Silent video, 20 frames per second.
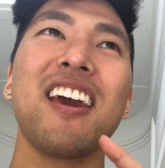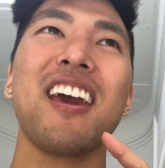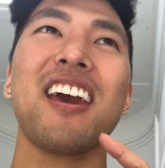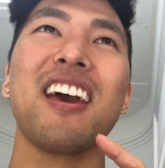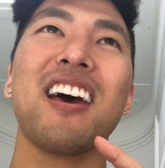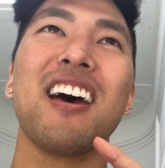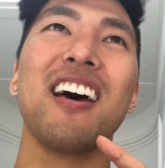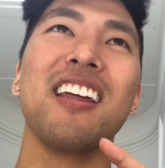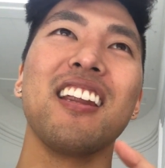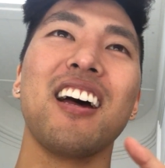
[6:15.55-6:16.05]

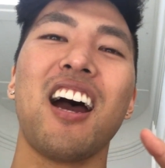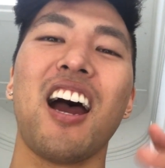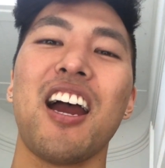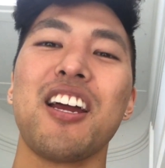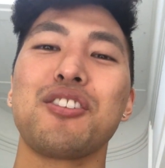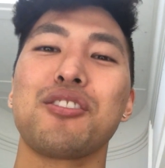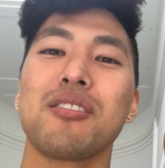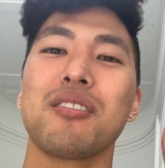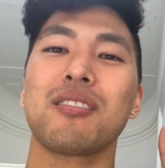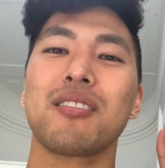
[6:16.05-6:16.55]
And
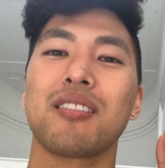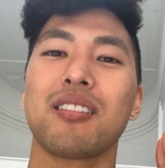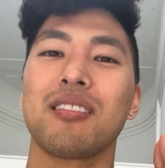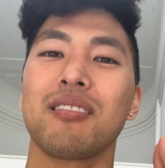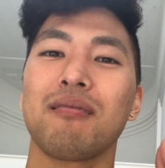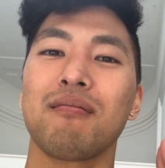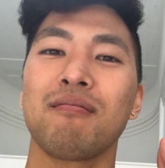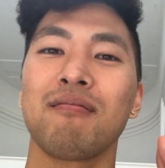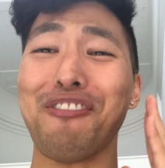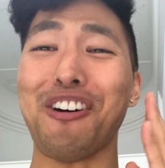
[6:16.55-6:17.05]
I
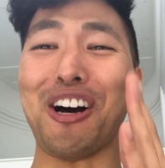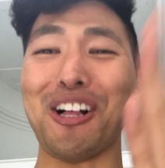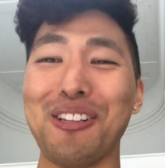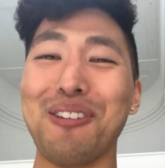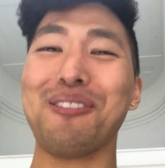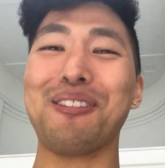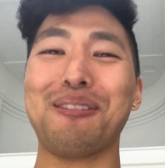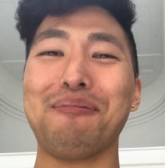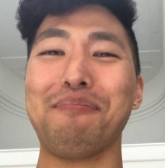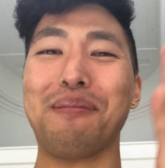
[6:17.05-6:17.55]
just
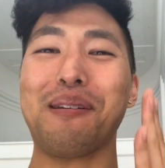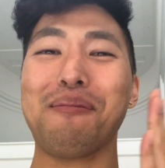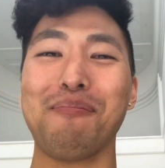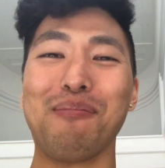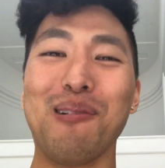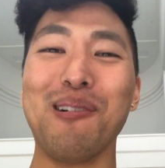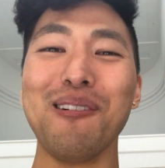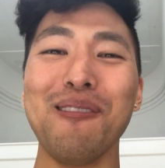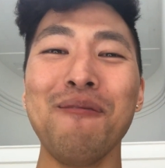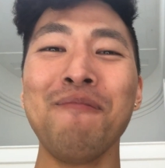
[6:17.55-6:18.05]
followed the
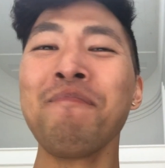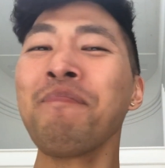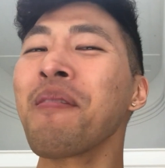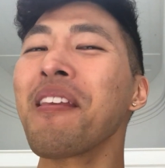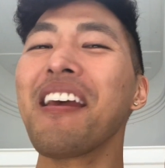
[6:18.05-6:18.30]
people.